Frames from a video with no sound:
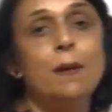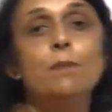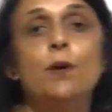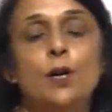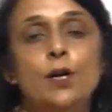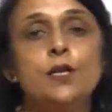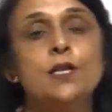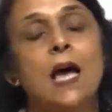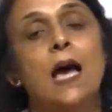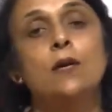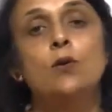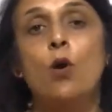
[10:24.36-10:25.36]
members
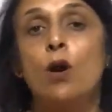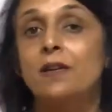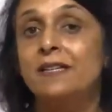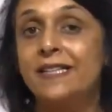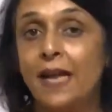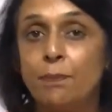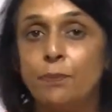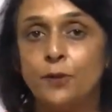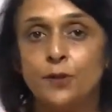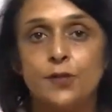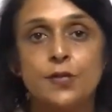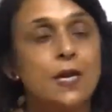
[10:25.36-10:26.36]
are called
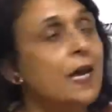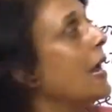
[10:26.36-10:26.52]
tepals,